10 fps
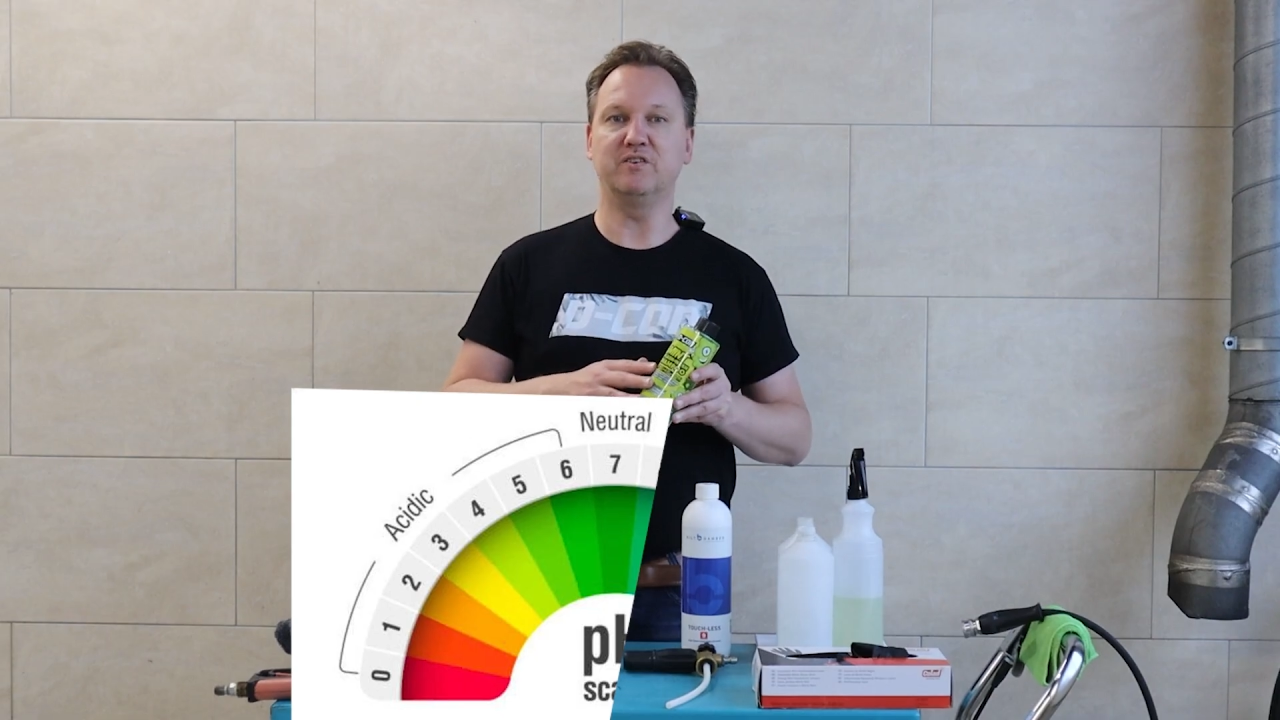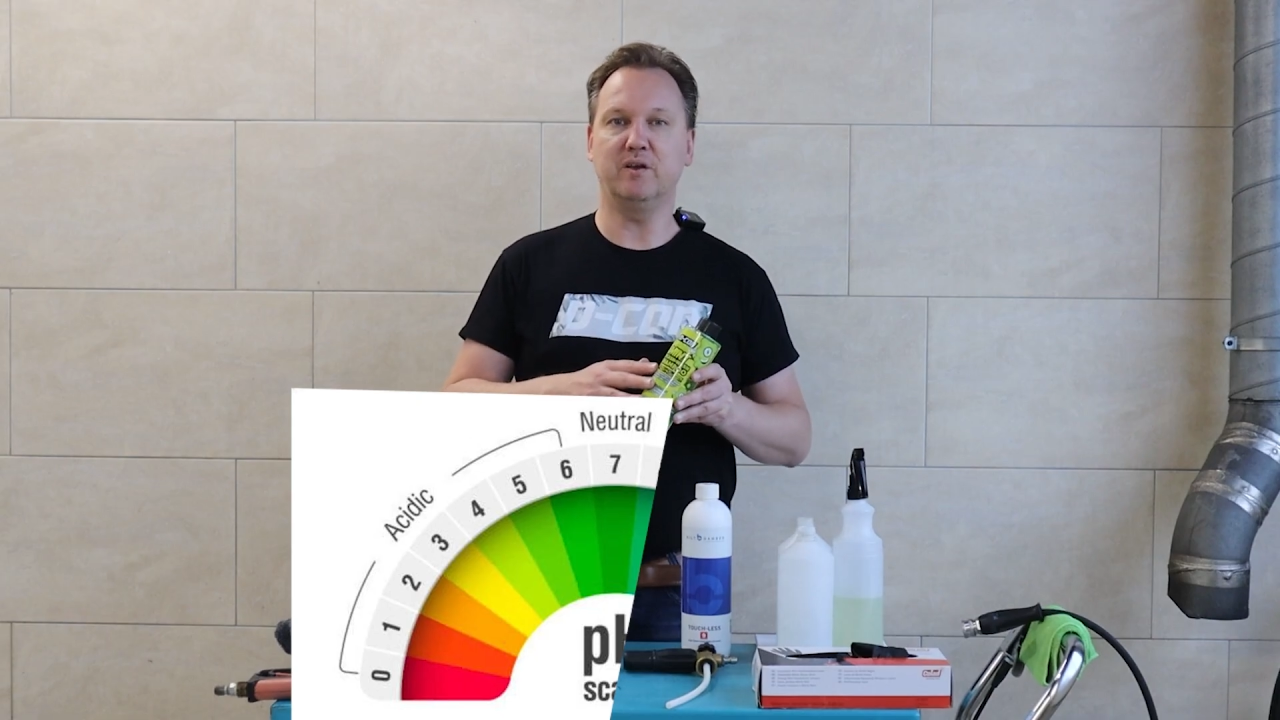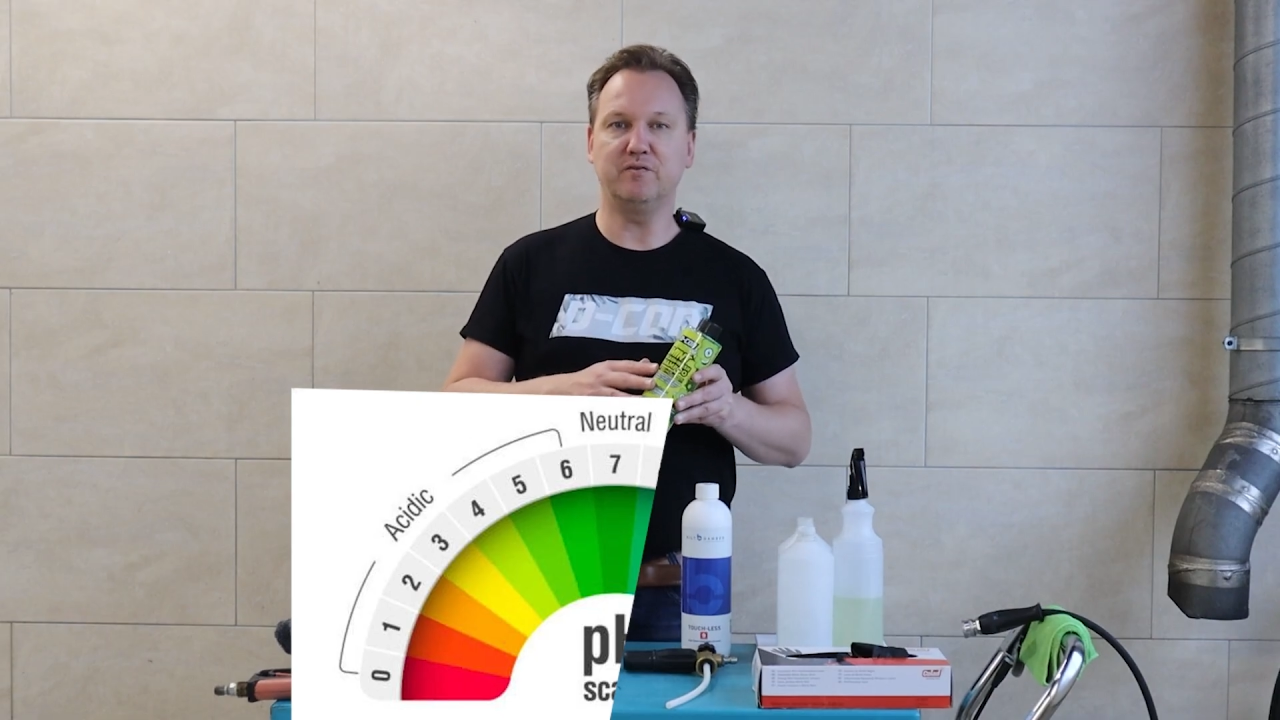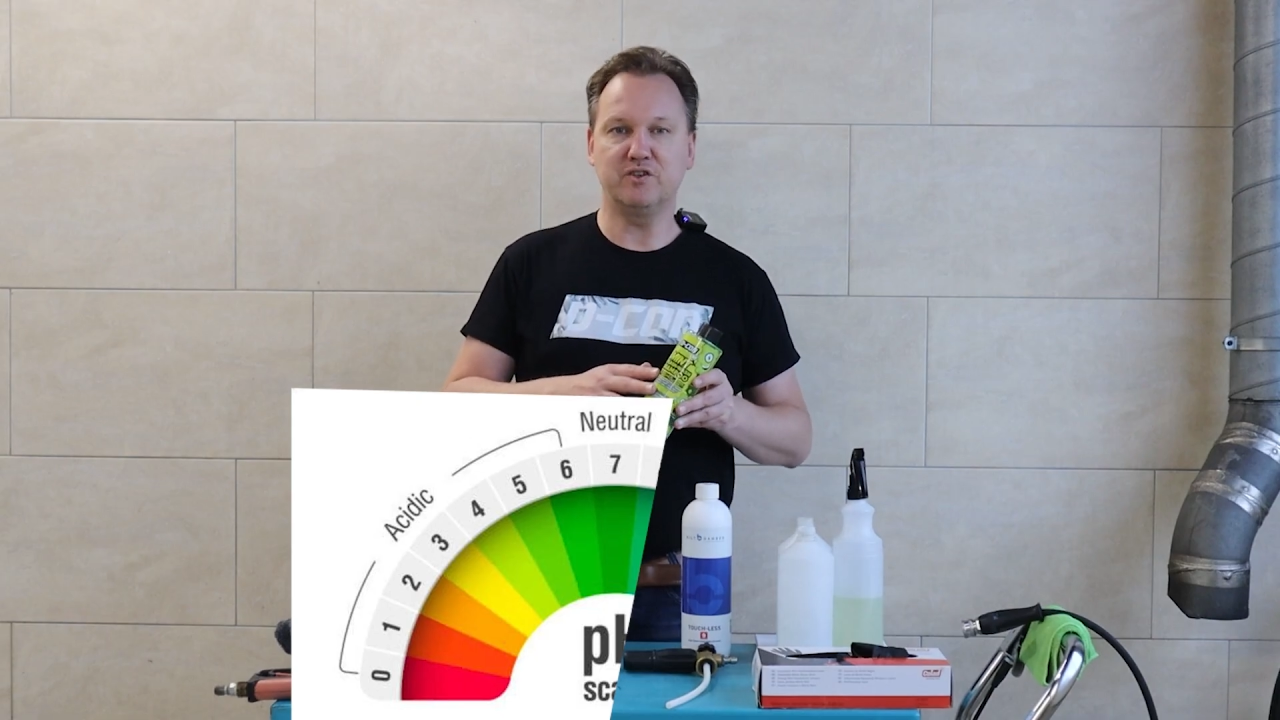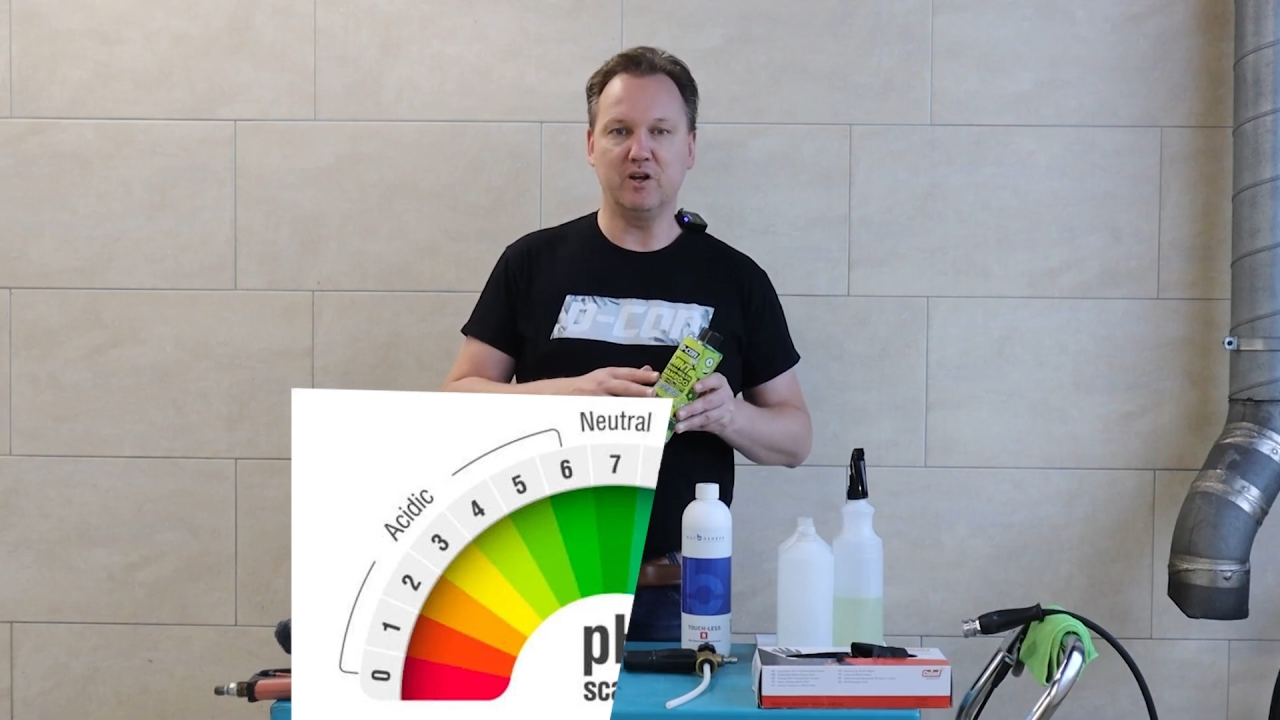
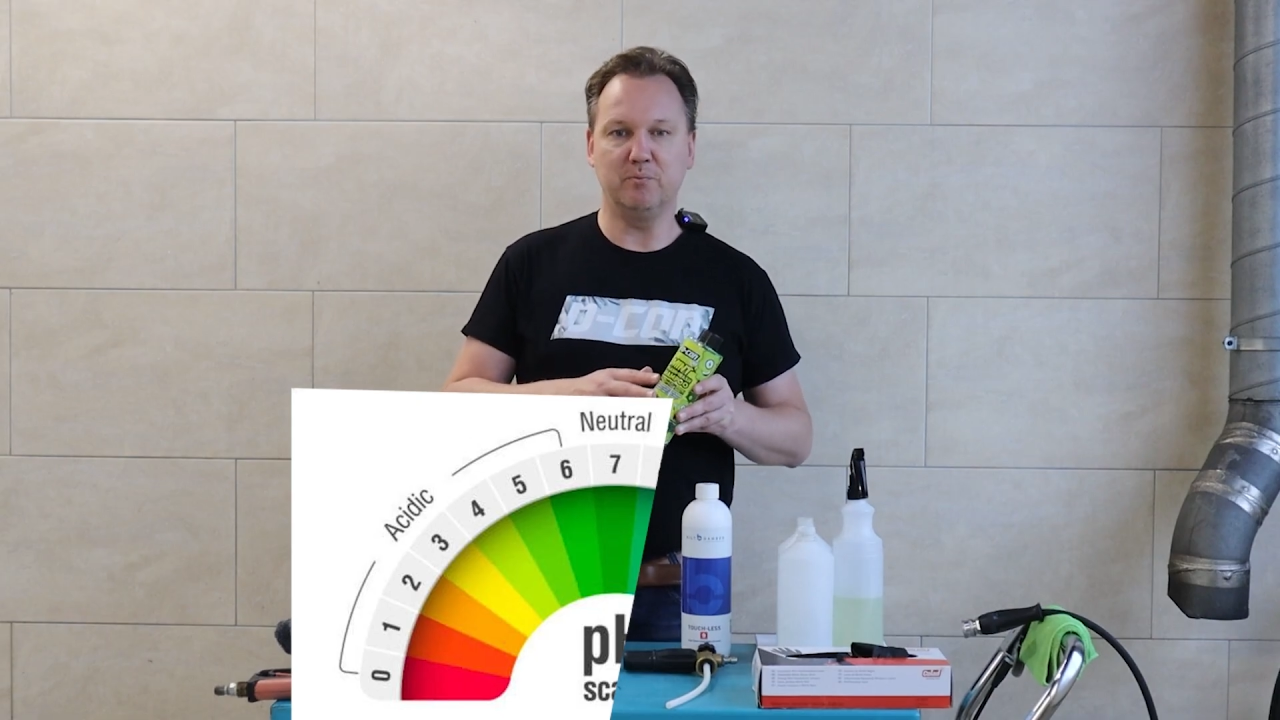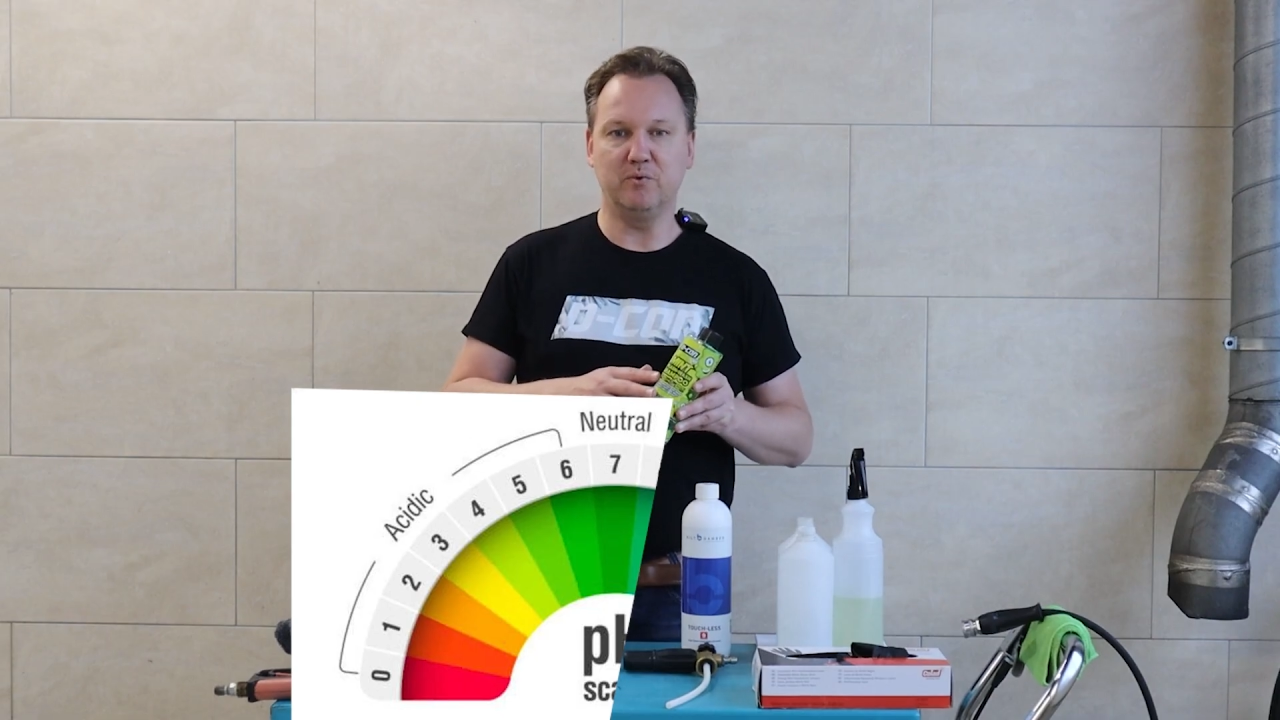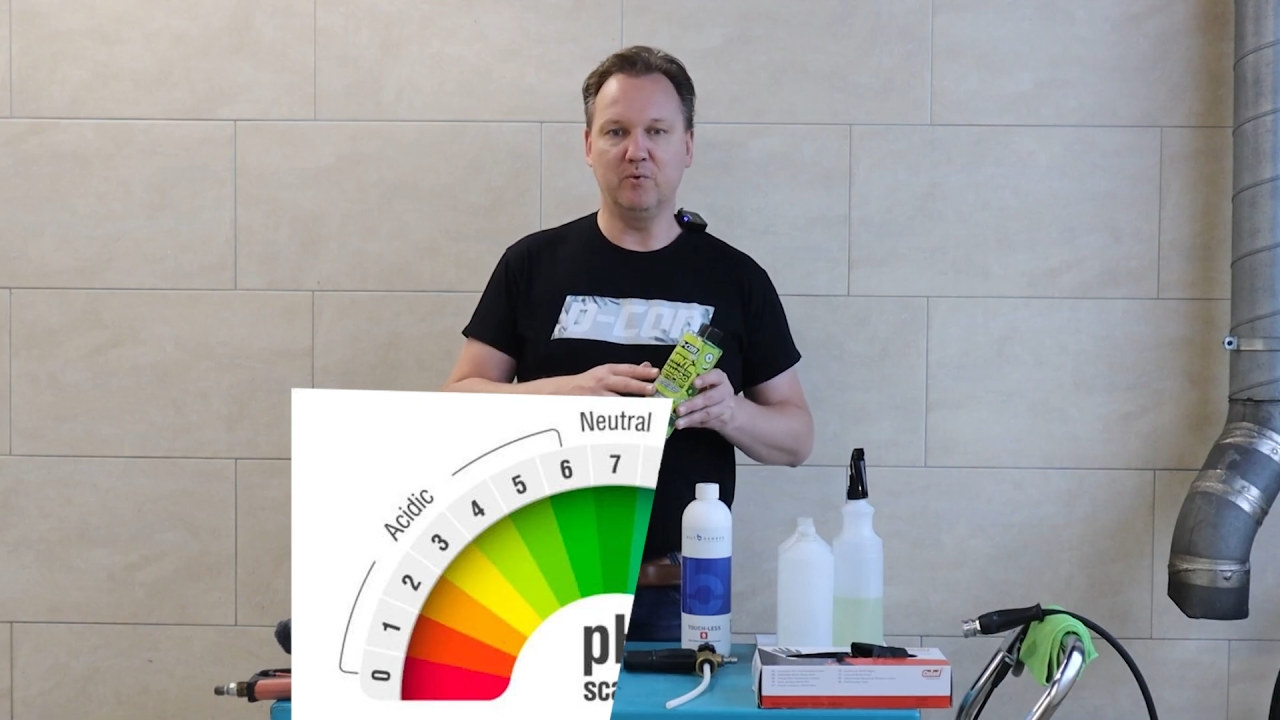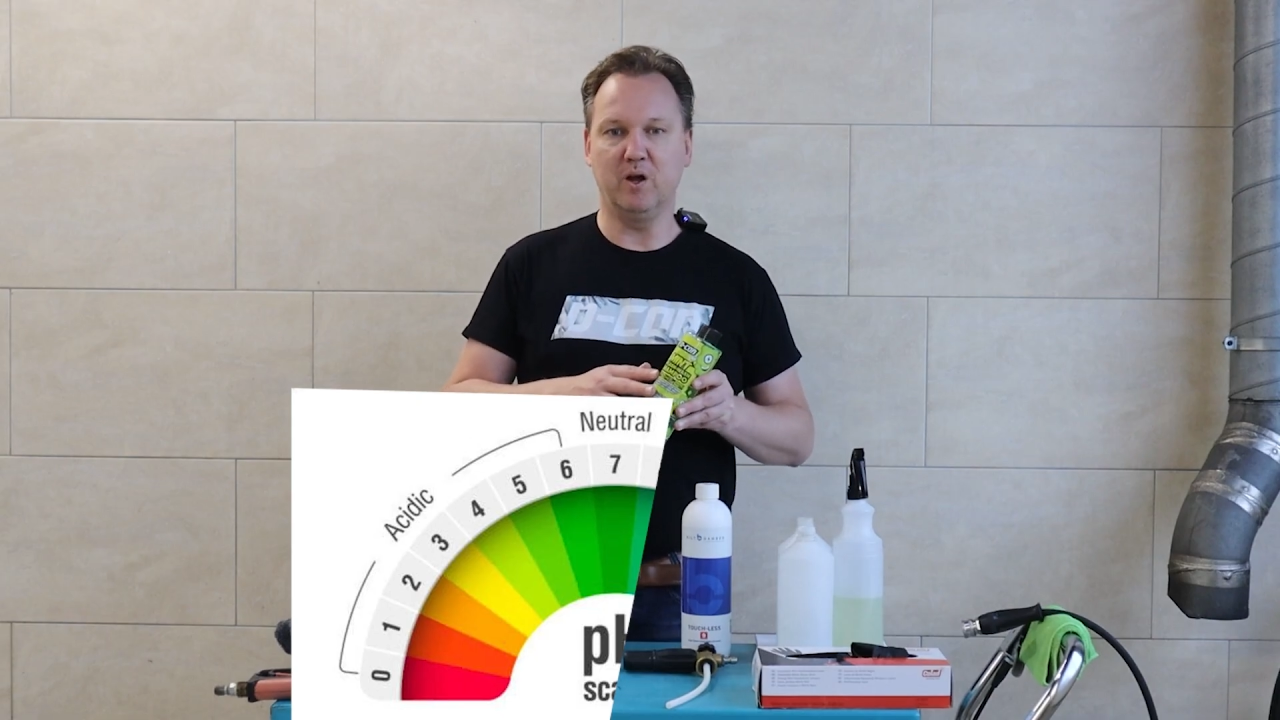7 shampoo,